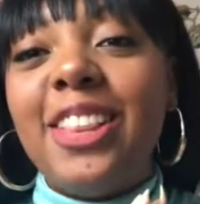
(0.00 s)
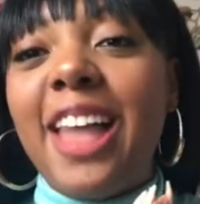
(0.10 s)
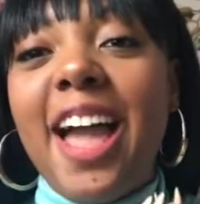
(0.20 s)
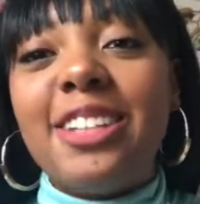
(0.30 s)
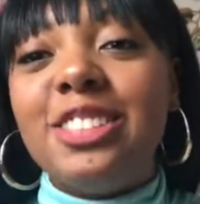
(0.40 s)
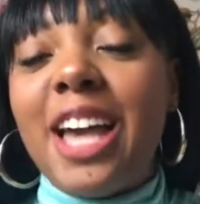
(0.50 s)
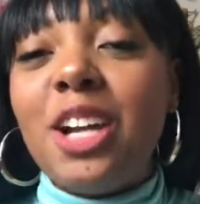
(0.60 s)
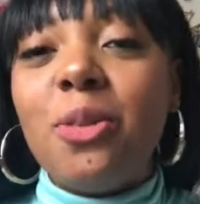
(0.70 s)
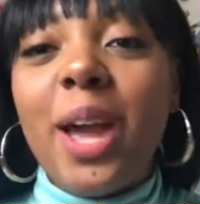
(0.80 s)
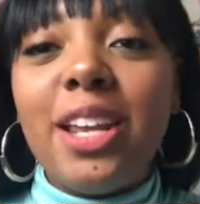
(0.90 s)
Like,
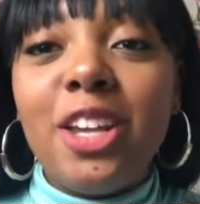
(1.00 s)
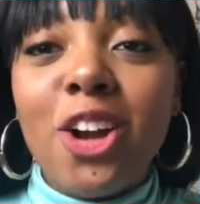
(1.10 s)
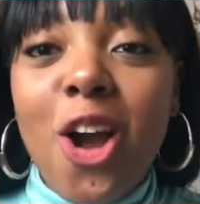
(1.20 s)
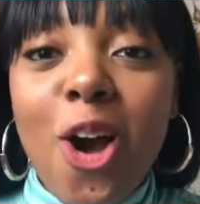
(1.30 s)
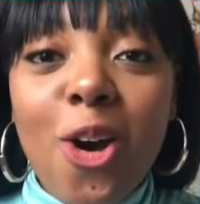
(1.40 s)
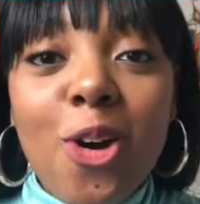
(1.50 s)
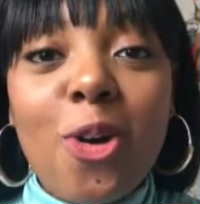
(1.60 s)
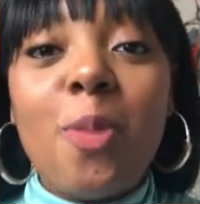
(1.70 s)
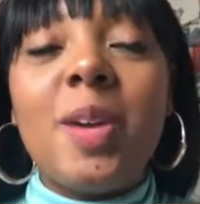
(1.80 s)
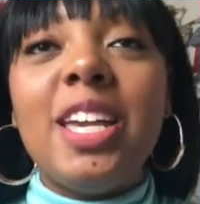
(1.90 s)
decorating your
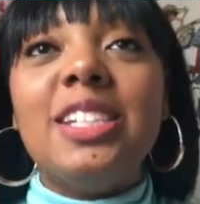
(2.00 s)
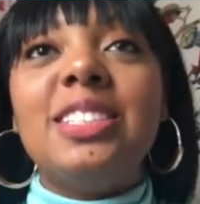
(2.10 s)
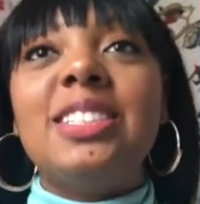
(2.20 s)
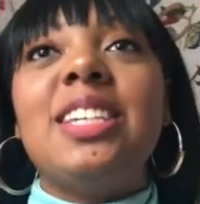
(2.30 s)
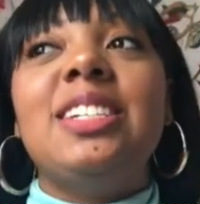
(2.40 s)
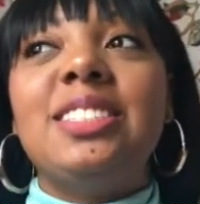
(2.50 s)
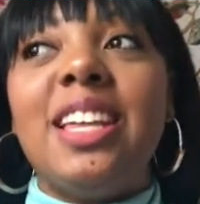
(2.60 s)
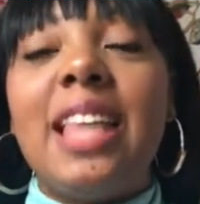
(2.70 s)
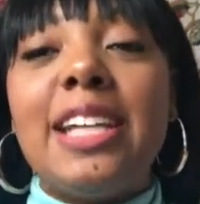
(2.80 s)
home each season,